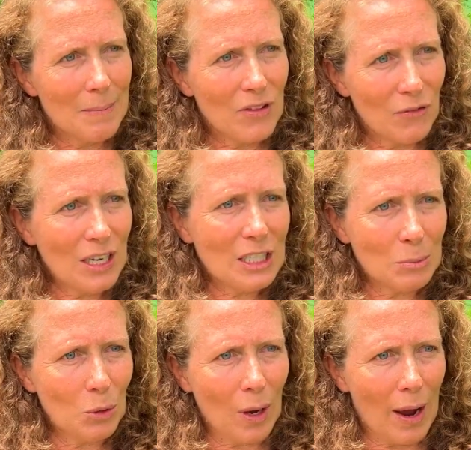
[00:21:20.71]
the
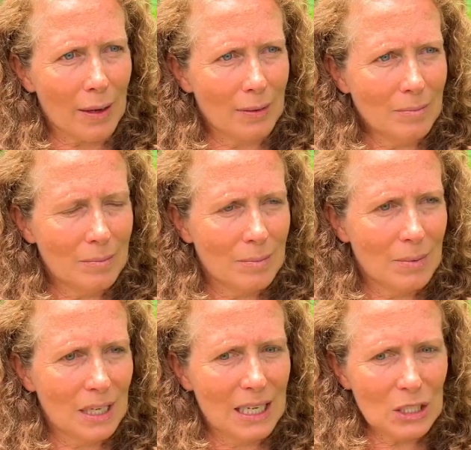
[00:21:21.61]
vegetable garden
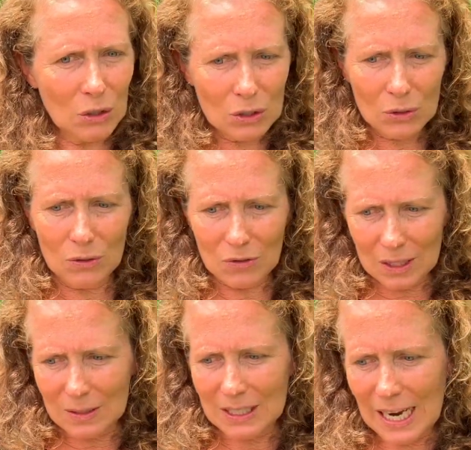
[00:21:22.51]
is not sort of
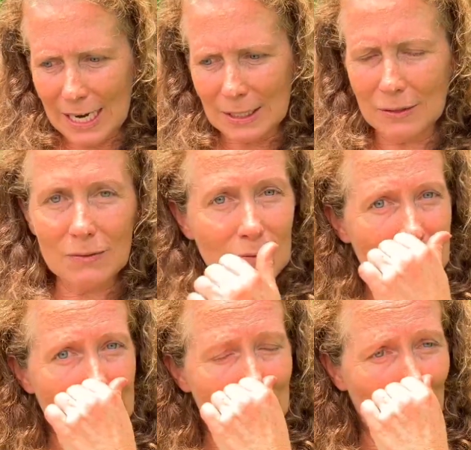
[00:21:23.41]
your standard
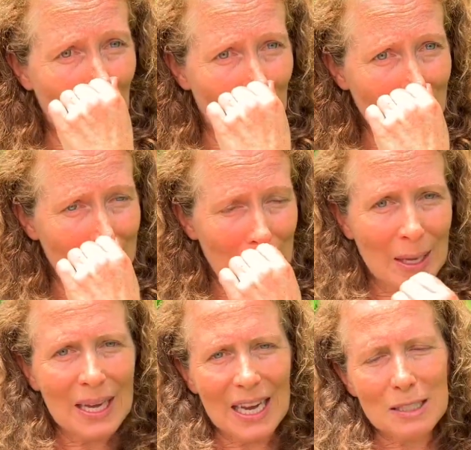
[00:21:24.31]
veggie plot.
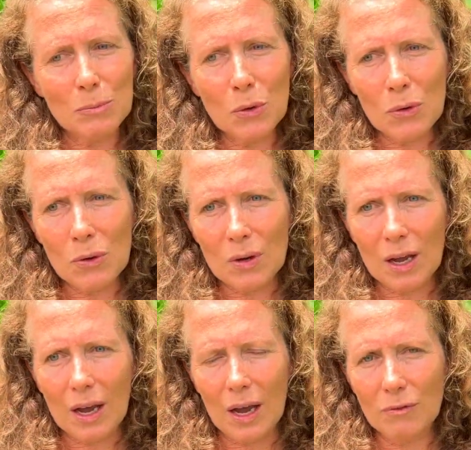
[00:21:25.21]
It's more
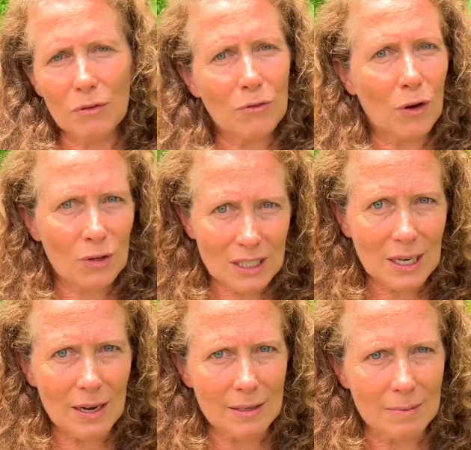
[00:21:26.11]
of a forest
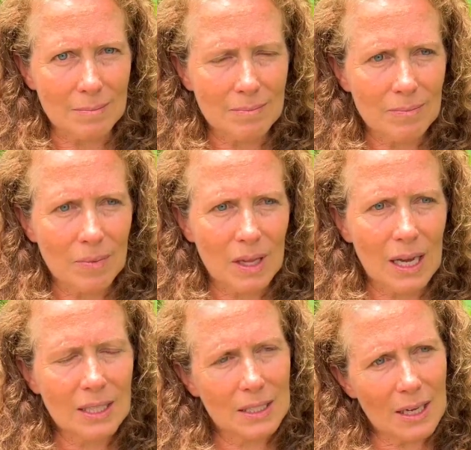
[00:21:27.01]
garden.
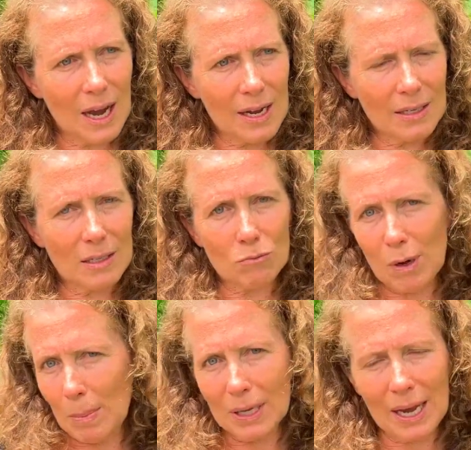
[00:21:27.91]
It's a garden that
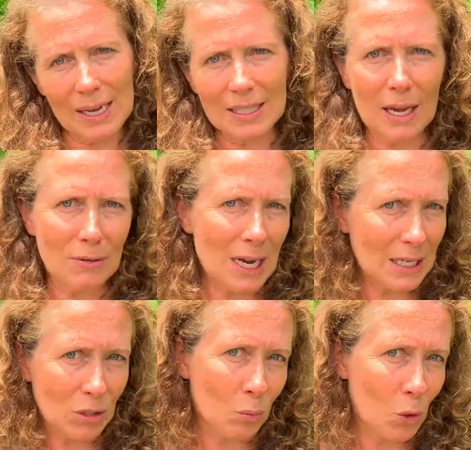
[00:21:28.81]
replicates how
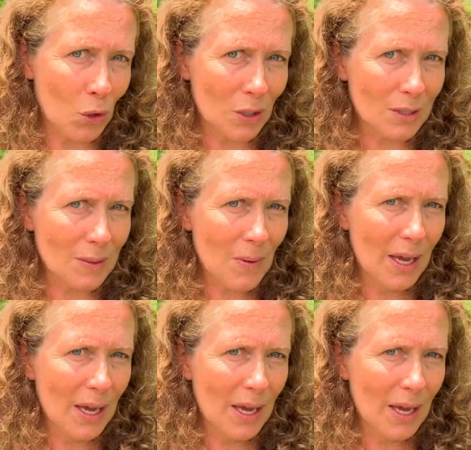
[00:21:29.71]
nature works.